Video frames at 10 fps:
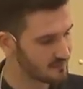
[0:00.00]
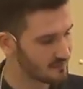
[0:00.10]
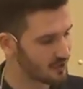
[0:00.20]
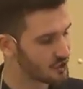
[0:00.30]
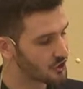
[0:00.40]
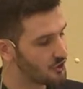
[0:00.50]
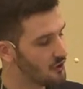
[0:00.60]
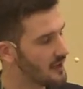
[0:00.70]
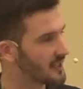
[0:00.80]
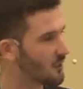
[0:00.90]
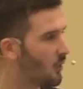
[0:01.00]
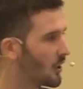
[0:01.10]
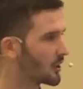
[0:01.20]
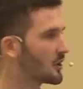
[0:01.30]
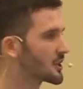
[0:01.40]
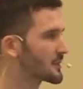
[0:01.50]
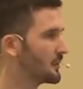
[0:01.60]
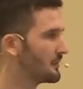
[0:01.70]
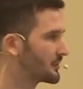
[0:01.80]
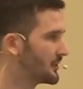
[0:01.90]
and skewing what the
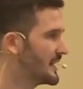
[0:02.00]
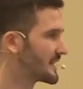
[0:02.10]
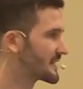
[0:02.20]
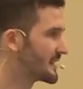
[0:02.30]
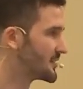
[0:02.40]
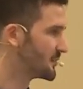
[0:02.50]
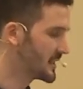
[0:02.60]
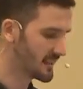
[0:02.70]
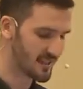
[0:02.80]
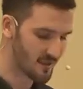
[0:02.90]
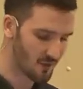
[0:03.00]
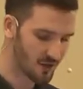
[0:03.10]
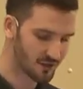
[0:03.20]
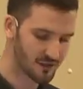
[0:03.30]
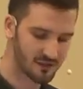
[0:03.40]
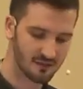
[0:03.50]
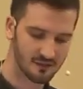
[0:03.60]
gospel of grace is really about.